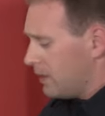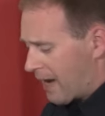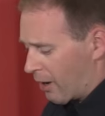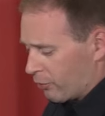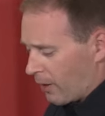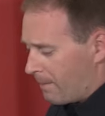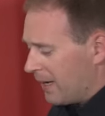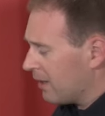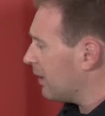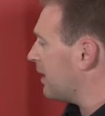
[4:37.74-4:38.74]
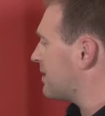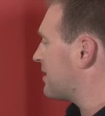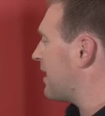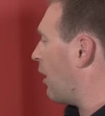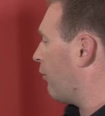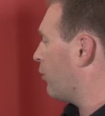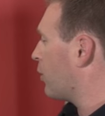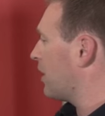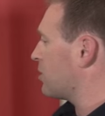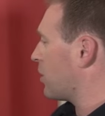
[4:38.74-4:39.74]
Now, the beetle itself, you're
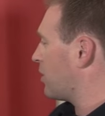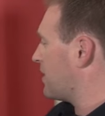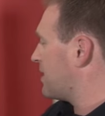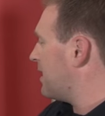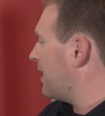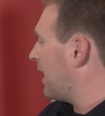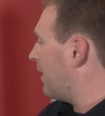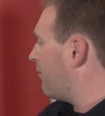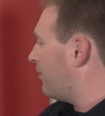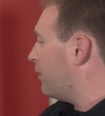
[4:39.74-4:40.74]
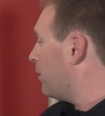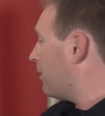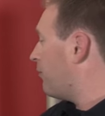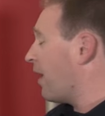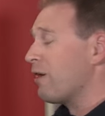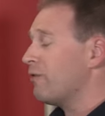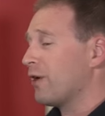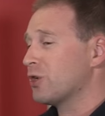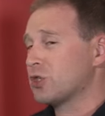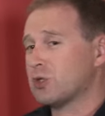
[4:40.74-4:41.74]
going to start to see a very,
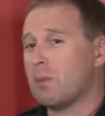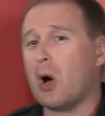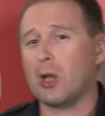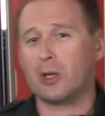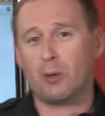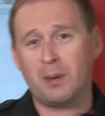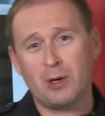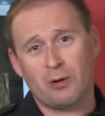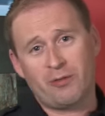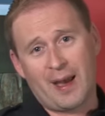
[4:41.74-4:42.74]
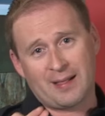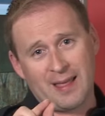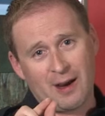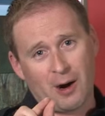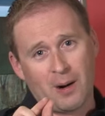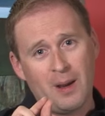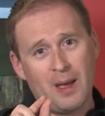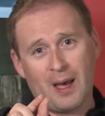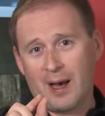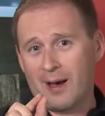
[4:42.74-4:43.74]
very small little beetle. In fact, they are
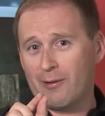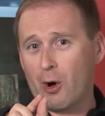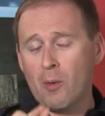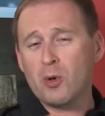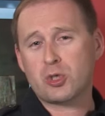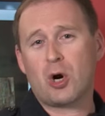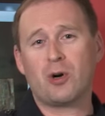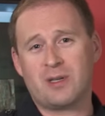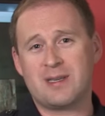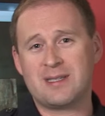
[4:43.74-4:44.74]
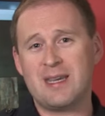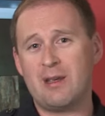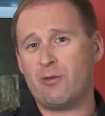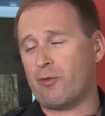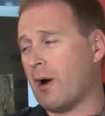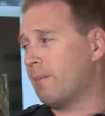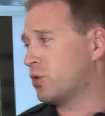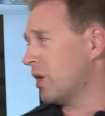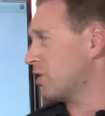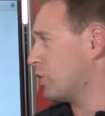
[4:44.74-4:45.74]
almost hard to see from
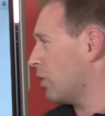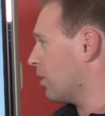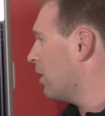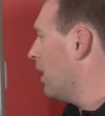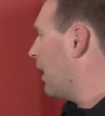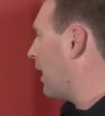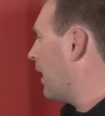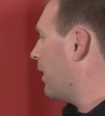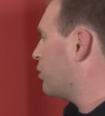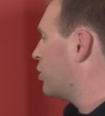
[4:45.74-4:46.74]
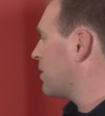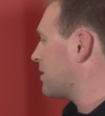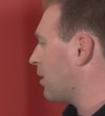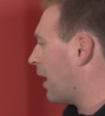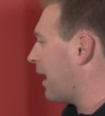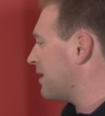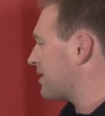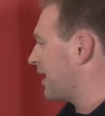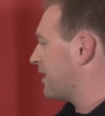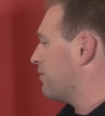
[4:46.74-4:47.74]
just your
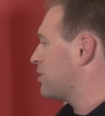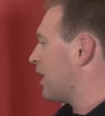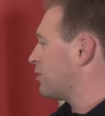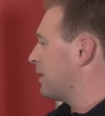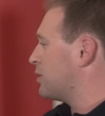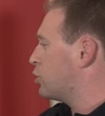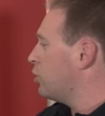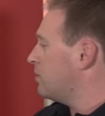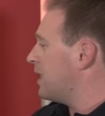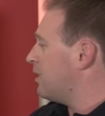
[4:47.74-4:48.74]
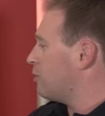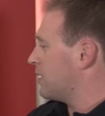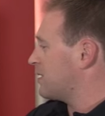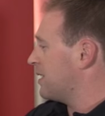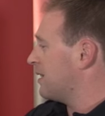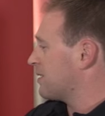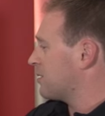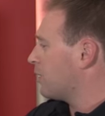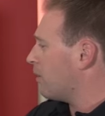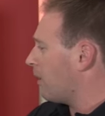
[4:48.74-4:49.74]
eyesight themselves. But zoomed in, you can see this
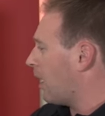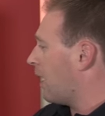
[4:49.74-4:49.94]
little